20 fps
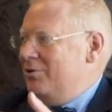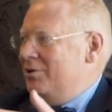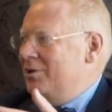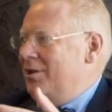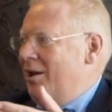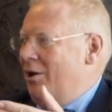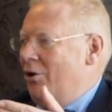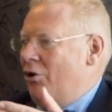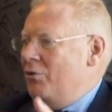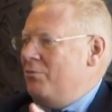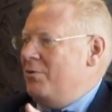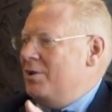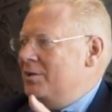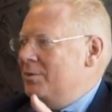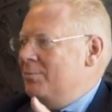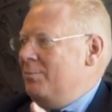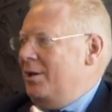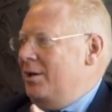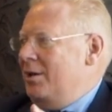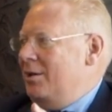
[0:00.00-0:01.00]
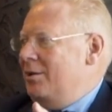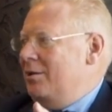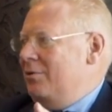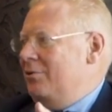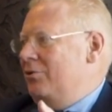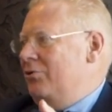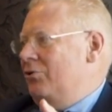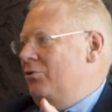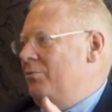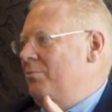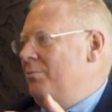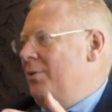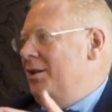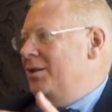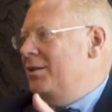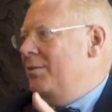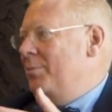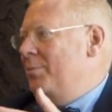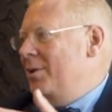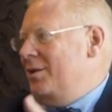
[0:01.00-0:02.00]
And they're always made to
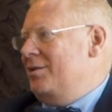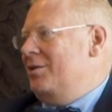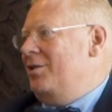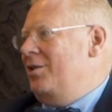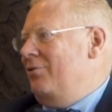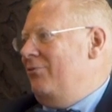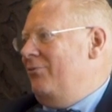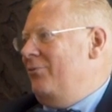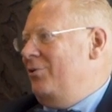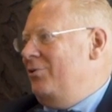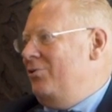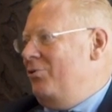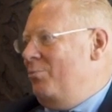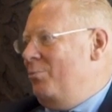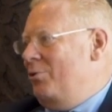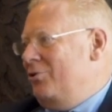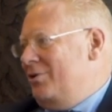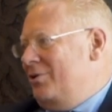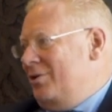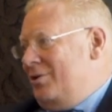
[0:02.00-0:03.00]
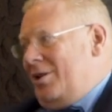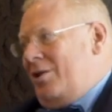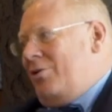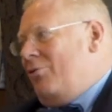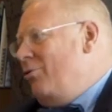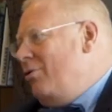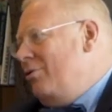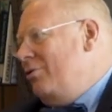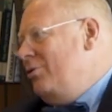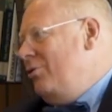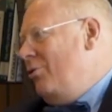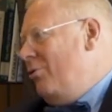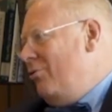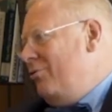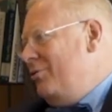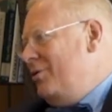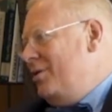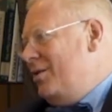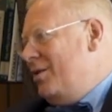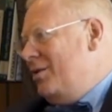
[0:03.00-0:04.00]
make the best skin for you because they're your
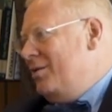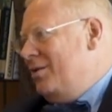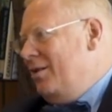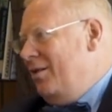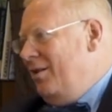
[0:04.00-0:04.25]
own cells.